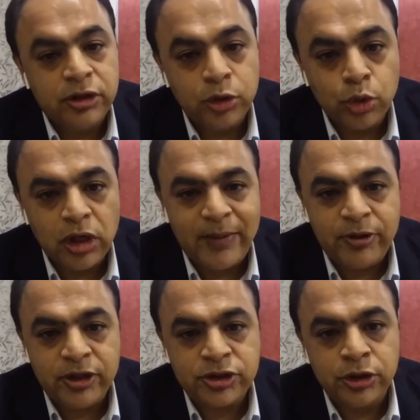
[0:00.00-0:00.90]
the new
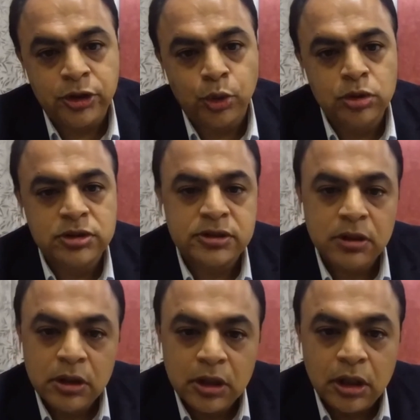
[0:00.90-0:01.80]
collaboration
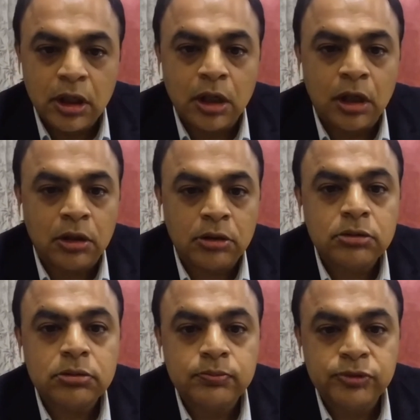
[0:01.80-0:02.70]
tools,
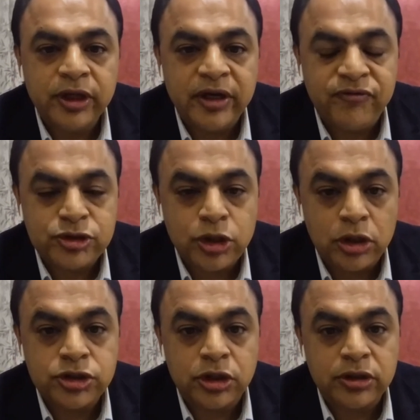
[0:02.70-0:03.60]
the
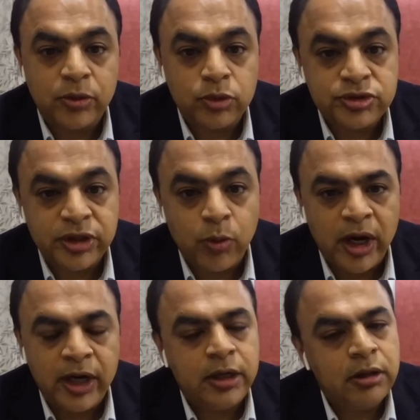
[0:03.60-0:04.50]
infrastructure that was
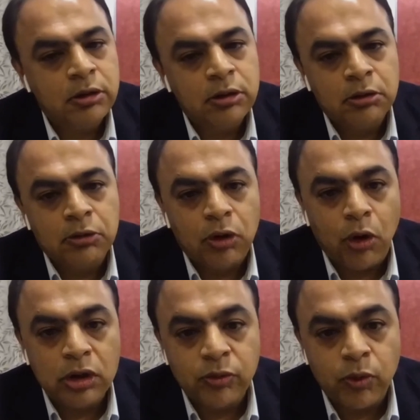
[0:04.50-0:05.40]
required,
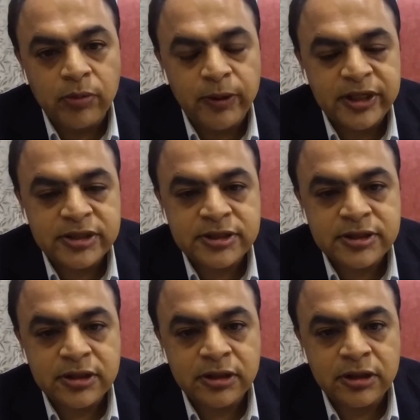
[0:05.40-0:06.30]
all the
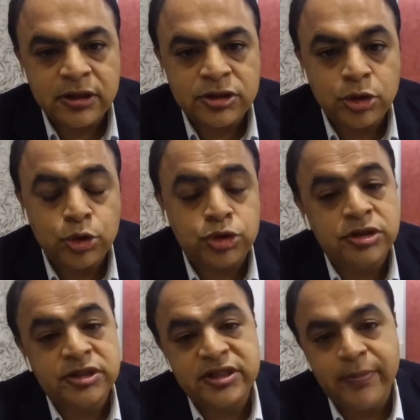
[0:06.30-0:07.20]
workplace
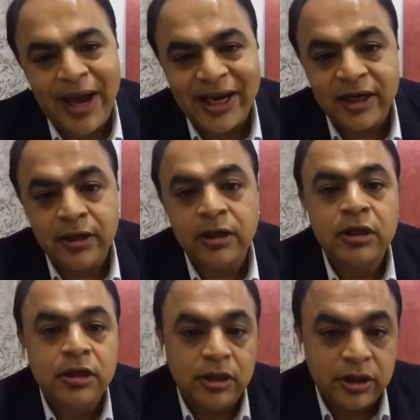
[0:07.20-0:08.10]
solutions, the
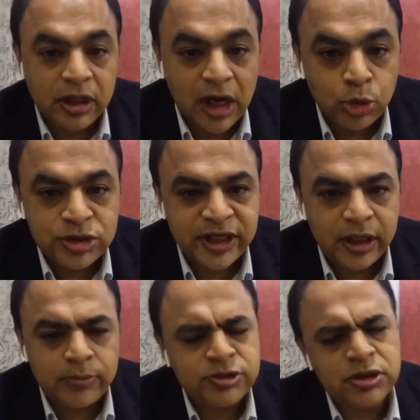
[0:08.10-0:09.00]
backend, the cloud
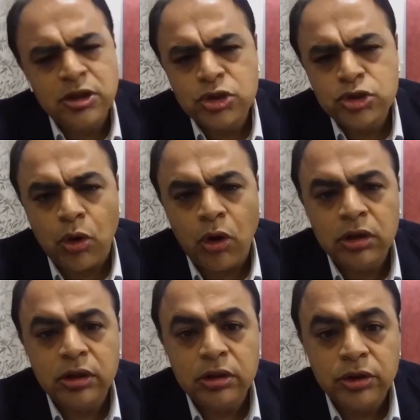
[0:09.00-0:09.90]
setups. So
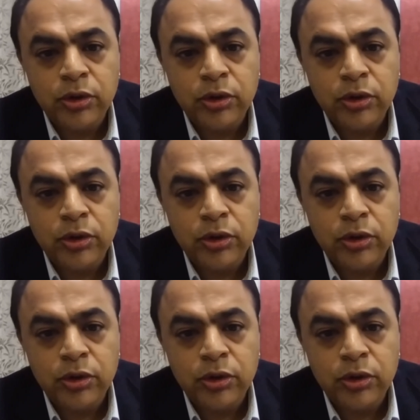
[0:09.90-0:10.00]
all,